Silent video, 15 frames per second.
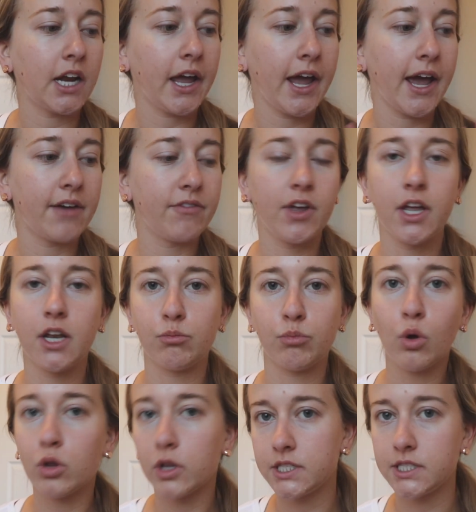I haven't
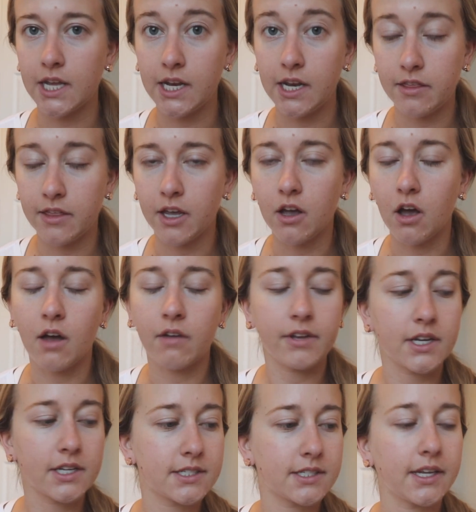bolused anything,
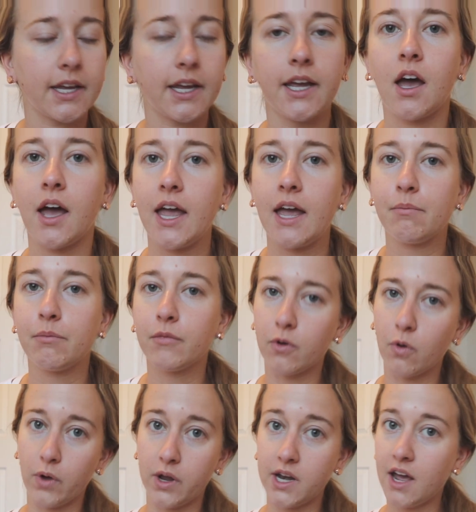obviously. I am
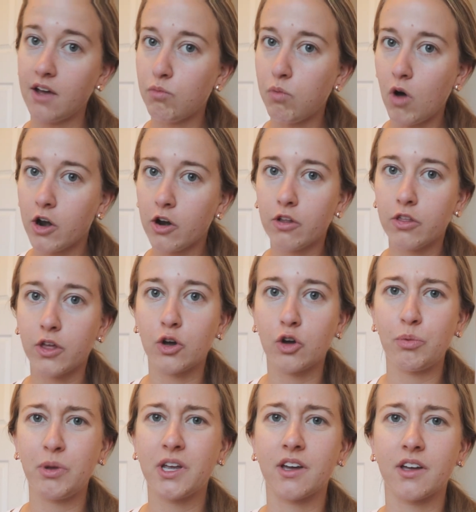going to have water though
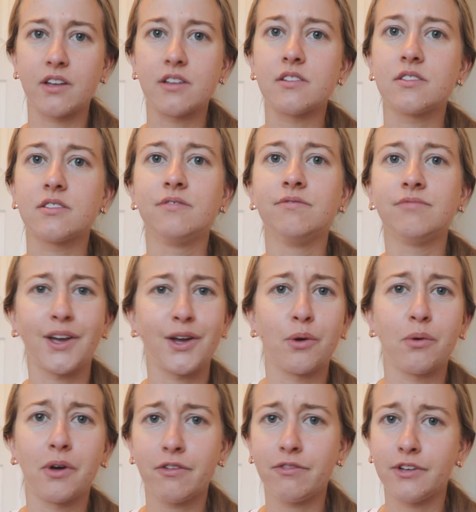because I don't
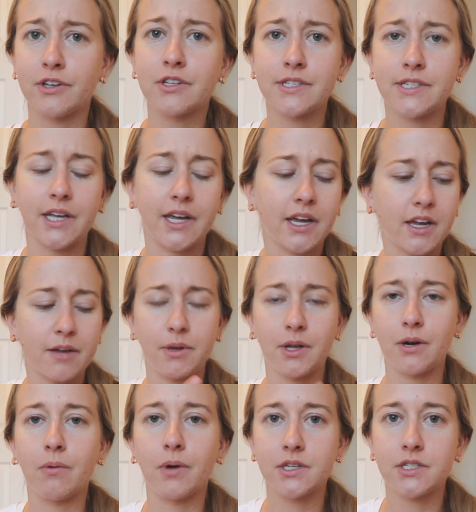want to feel sick. I mean,
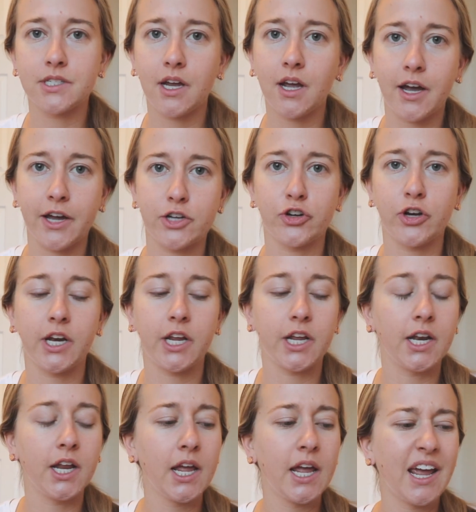I want to stay
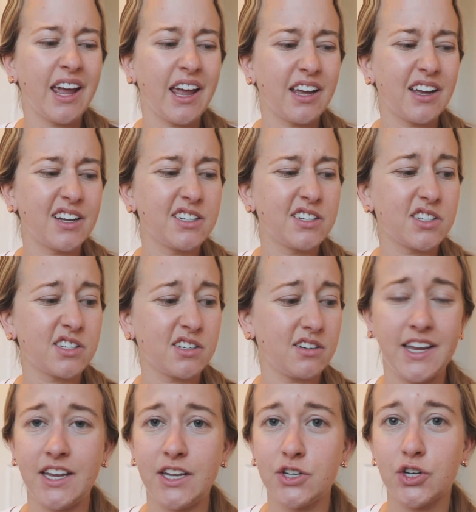hydrated. And
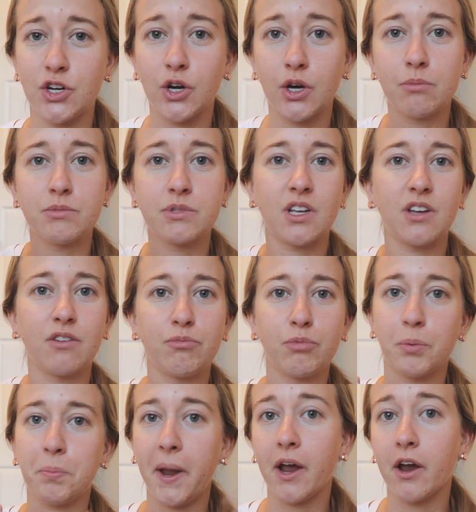in terms of
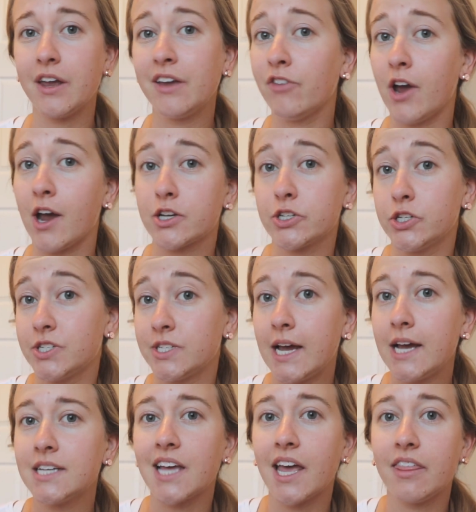preparing for
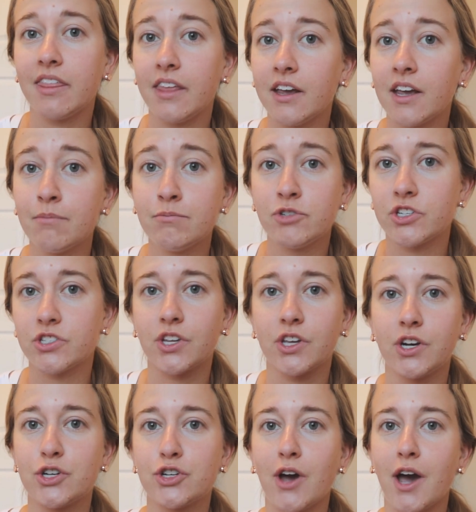exercise, I think I'm just
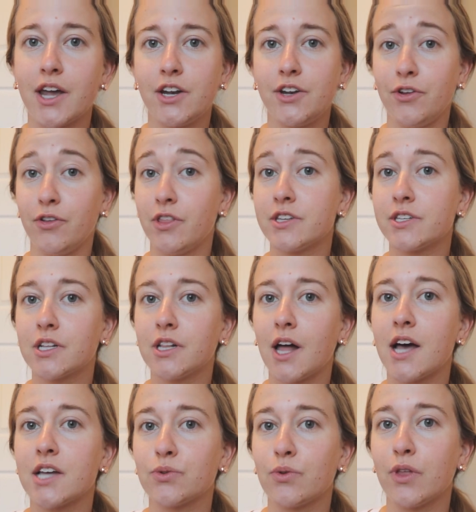gonna try to do this
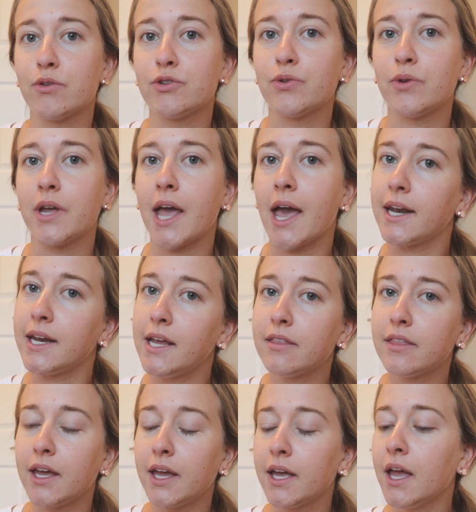class without doing
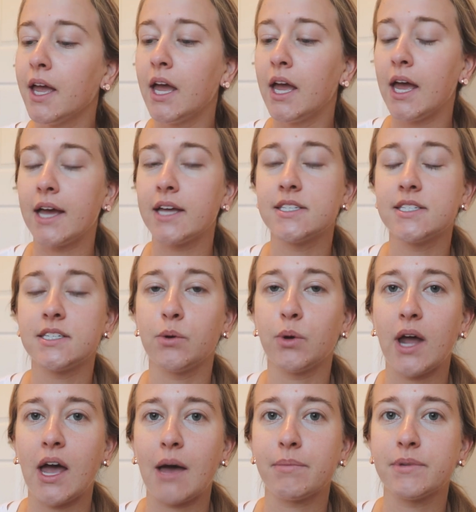anything and see what
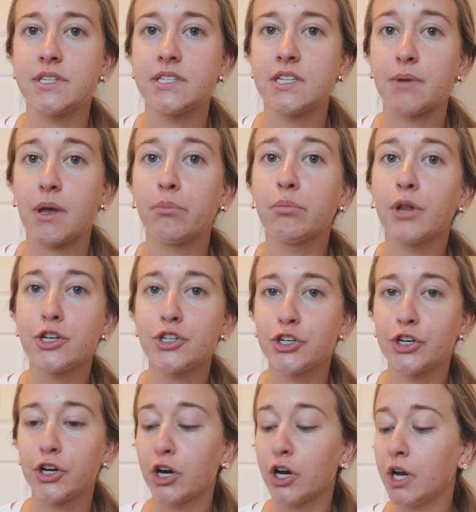happens to my blood
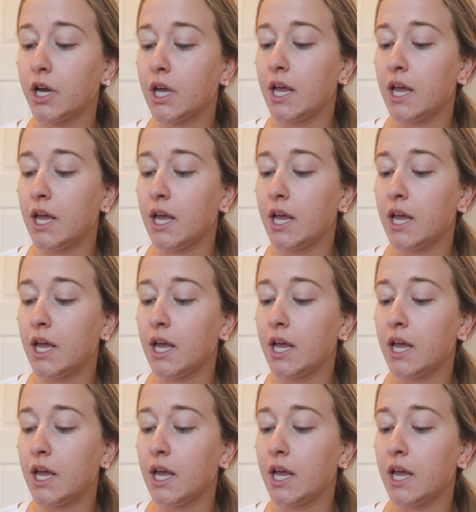sugar.